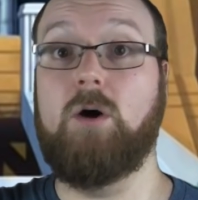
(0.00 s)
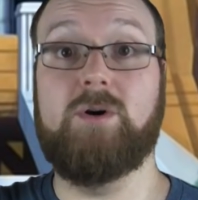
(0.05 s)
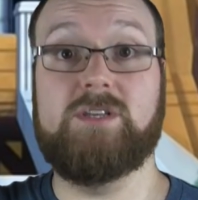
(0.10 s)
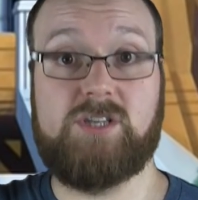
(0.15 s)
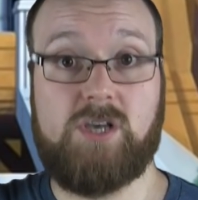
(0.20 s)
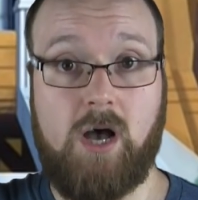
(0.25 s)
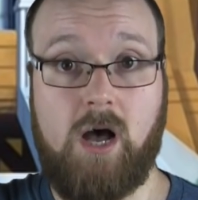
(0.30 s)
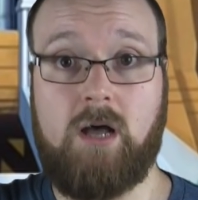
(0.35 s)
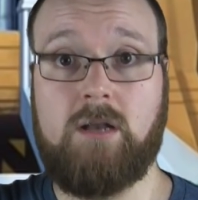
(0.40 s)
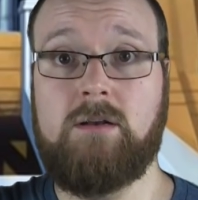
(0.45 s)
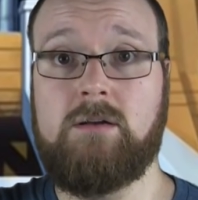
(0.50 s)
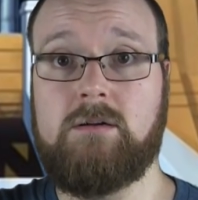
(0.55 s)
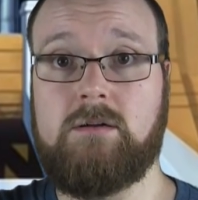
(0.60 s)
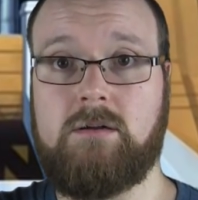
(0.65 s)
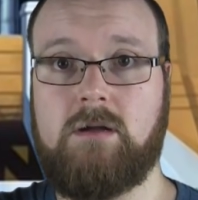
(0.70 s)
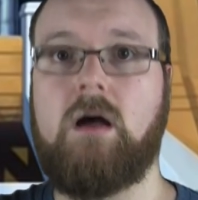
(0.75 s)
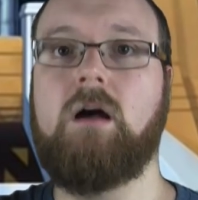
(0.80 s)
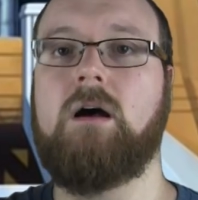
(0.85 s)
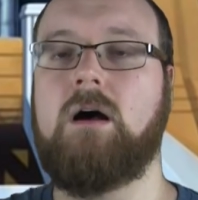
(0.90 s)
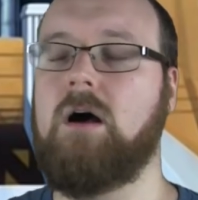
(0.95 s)
Oh, it's
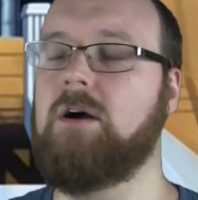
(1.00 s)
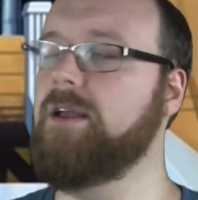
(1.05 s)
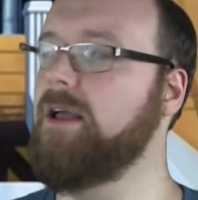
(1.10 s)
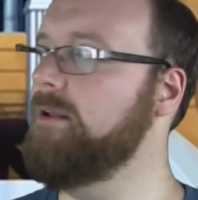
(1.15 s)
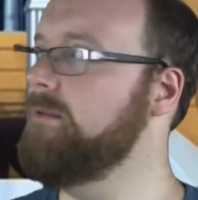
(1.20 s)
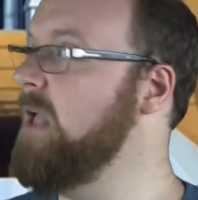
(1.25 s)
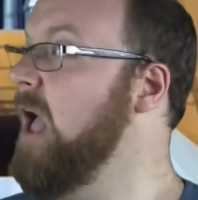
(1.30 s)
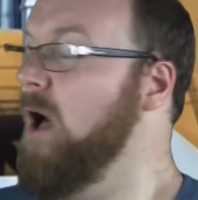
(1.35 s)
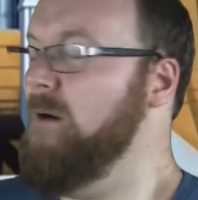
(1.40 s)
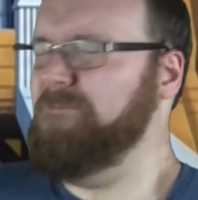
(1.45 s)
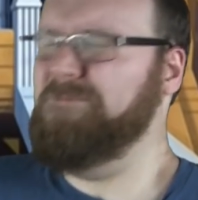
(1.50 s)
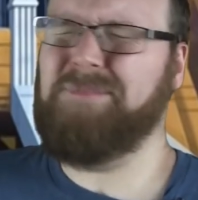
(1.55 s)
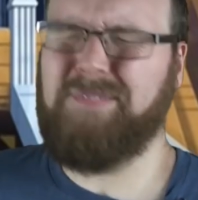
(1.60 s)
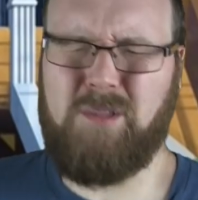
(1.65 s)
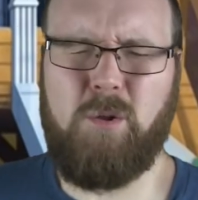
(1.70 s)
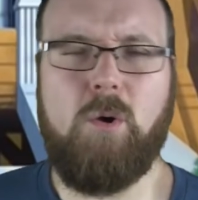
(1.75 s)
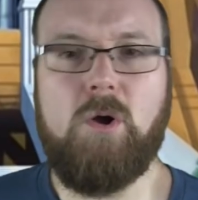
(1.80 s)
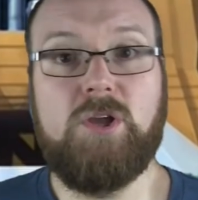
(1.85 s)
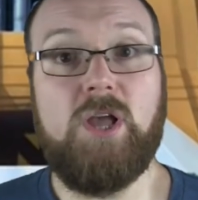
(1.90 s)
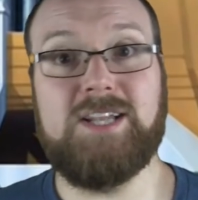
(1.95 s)
gone? Okay.
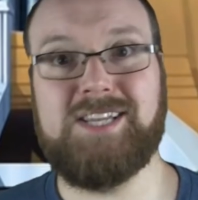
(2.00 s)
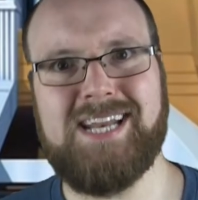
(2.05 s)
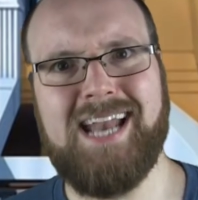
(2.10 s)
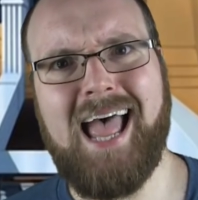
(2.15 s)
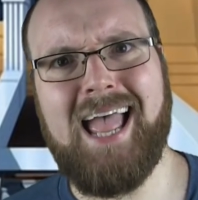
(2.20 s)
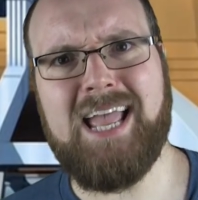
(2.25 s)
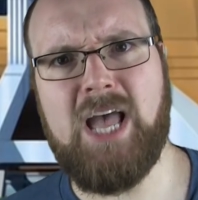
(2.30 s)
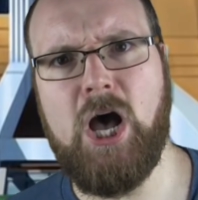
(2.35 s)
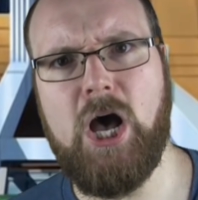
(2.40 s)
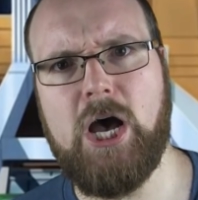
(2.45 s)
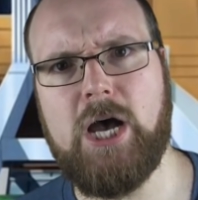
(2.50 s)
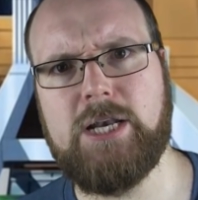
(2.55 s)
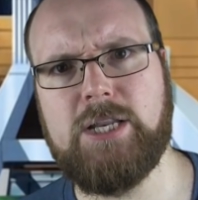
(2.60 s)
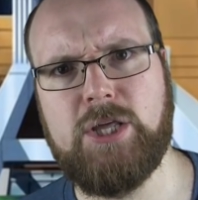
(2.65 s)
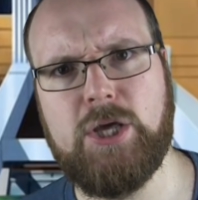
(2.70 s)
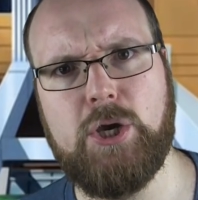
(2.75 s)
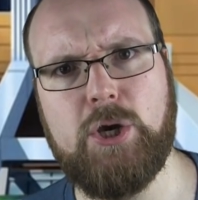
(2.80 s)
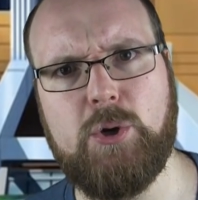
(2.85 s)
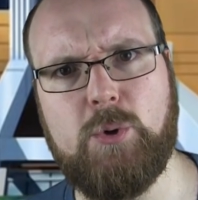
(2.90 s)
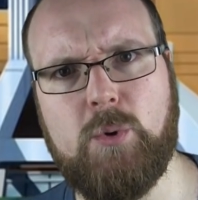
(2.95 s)
Did I
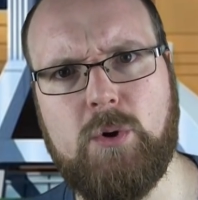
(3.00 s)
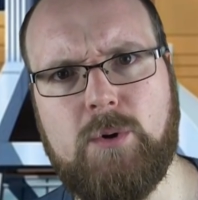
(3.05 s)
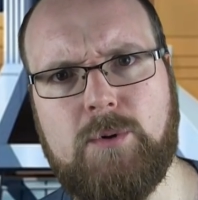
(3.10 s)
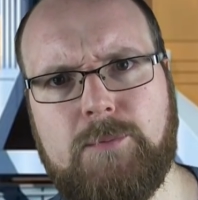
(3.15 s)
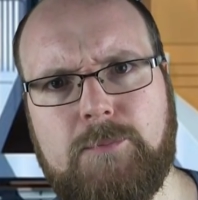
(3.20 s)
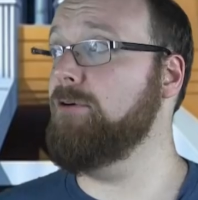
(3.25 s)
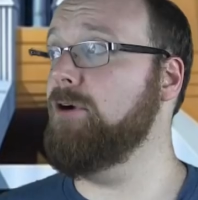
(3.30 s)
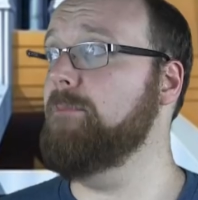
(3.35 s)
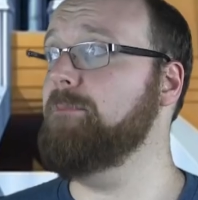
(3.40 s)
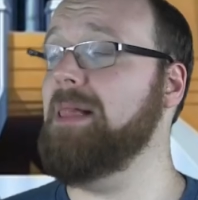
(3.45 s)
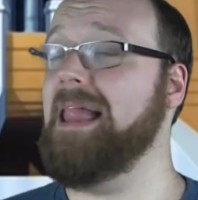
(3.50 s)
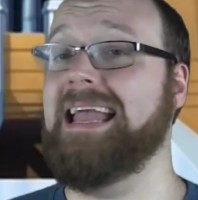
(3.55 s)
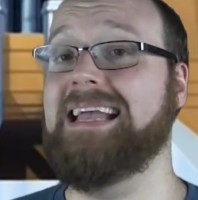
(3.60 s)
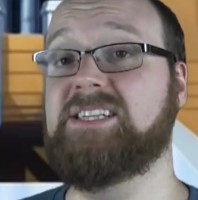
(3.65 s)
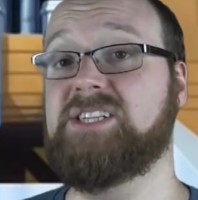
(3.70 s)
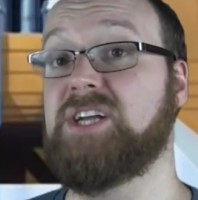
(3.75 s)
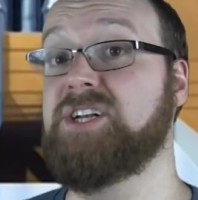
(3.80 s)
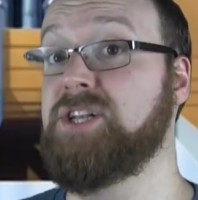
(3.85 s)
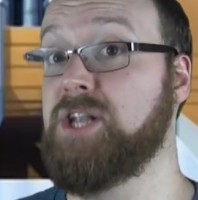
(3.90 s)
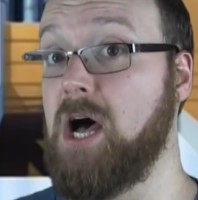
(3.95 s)
hurt you? Para
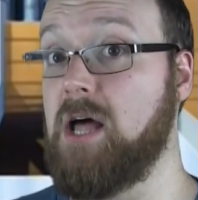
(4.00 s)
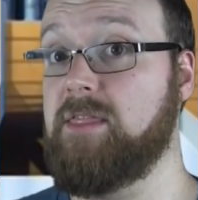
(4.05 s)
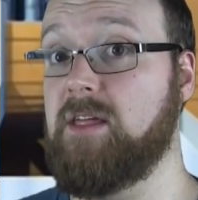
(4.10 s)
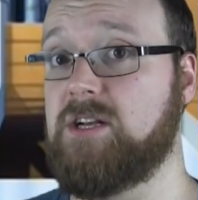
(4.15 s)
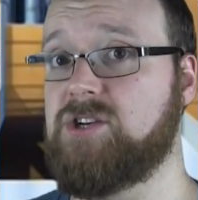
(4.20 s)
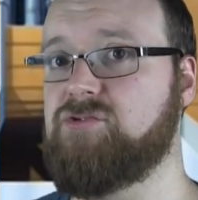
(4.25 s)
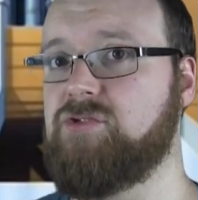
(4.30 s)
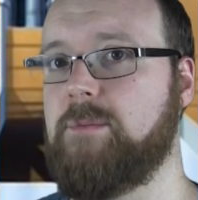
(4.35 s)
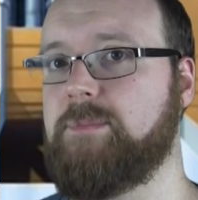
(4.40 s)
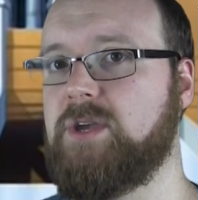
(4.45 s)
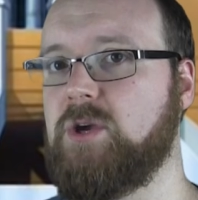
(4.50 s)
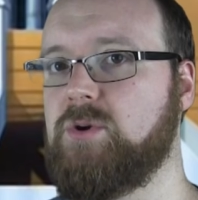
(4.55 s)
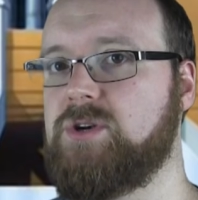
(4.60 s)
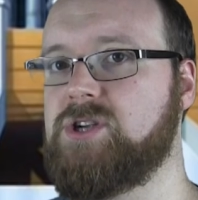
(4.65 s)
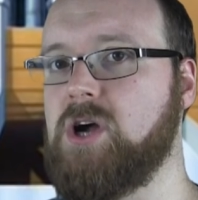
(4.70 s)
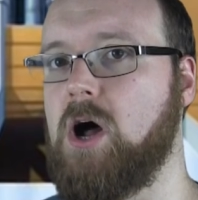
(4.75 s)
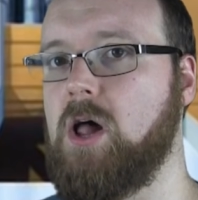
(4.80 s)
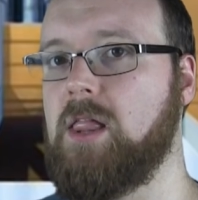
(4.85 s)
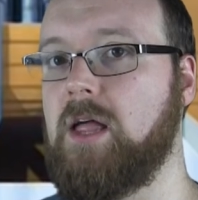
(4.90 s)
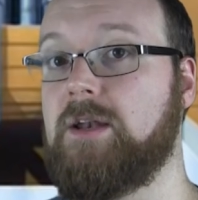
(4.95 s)
plays another
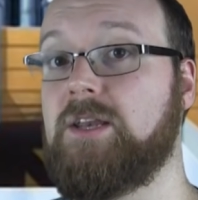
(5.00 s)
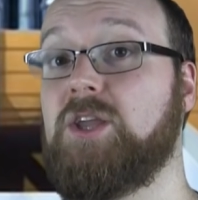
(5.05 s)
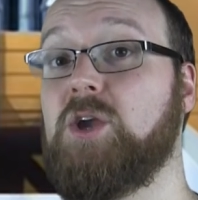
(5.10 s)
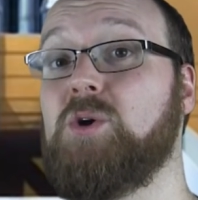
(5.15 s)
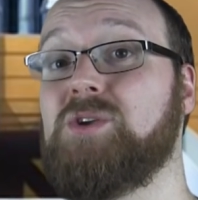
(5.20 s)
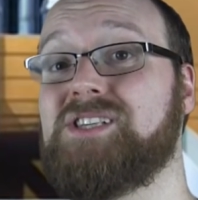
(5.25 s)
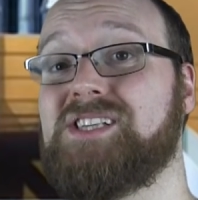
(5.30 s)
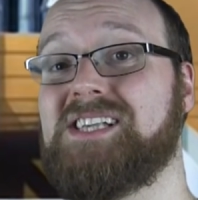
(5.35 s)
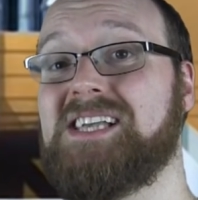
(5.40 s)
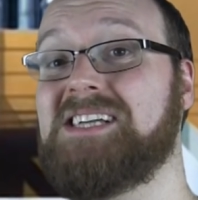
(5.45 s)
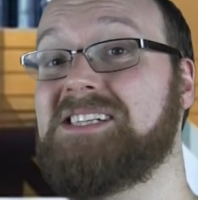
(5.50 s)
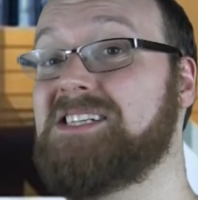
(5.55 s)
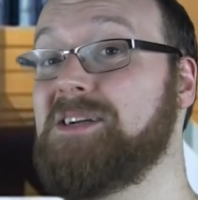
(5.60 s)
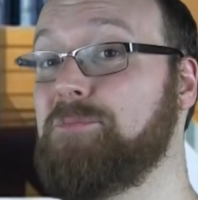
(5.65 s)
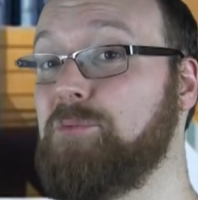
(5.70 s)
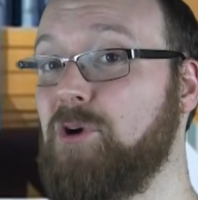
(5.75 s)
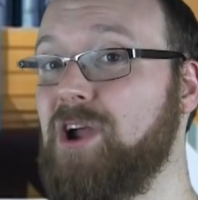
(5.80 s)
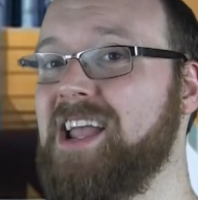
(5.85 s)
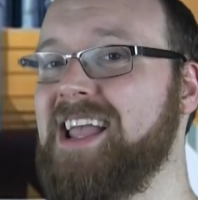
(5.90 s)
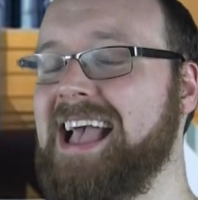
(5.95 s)
tribute doll and uses
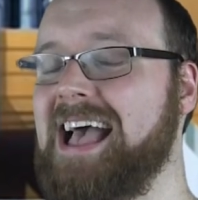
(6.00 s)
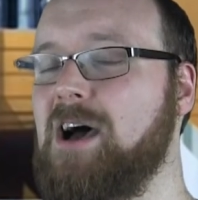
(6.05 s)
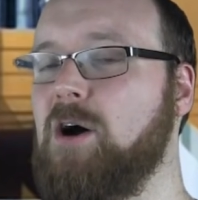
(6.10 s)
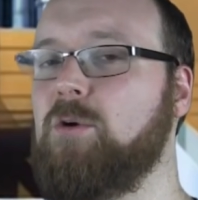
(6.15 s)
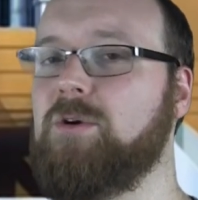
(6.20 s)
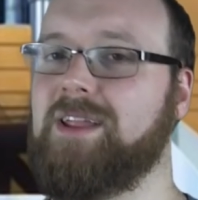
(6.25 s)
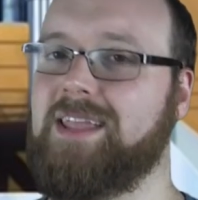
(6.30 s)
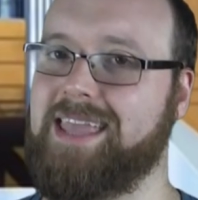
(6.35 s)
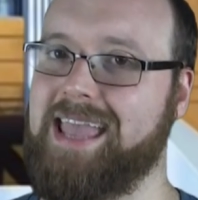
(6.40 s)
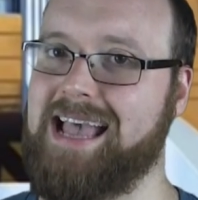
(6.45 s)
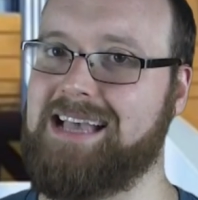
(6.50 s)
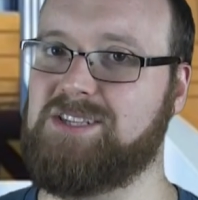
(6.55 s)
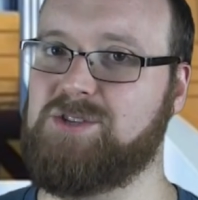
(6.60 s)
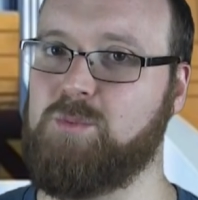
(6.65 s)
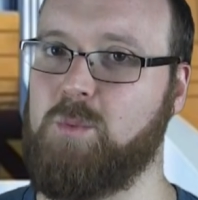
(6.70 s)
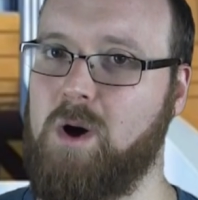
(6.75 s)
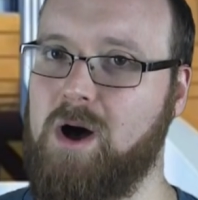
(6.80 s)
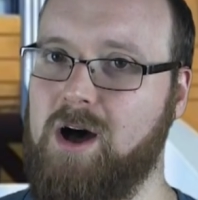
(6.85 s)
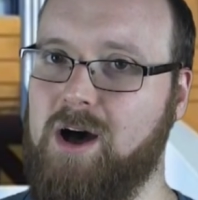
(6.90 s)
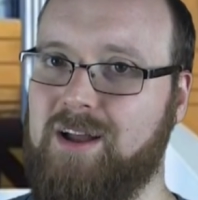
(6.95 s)
it to bring out,
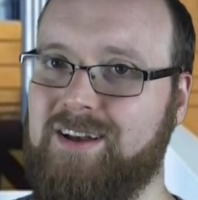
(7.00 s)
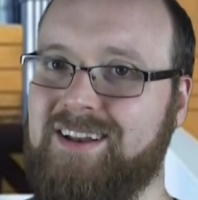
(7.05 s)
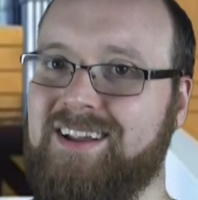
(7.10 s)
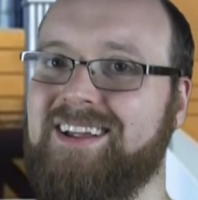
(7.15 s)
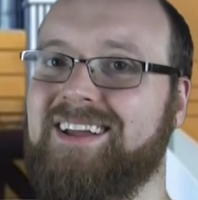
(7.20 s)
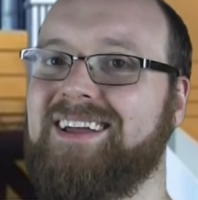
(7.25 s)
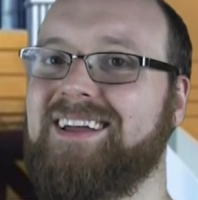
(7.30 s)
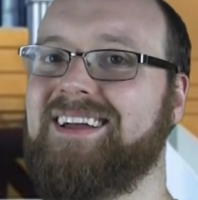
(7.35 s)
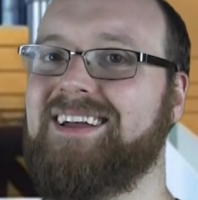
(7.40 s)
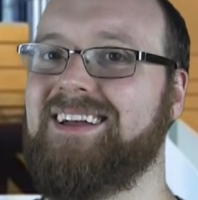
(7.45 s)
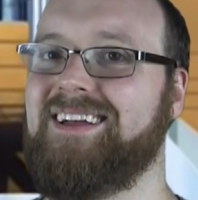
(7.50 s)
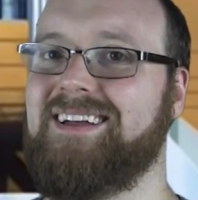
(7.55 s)
guess what?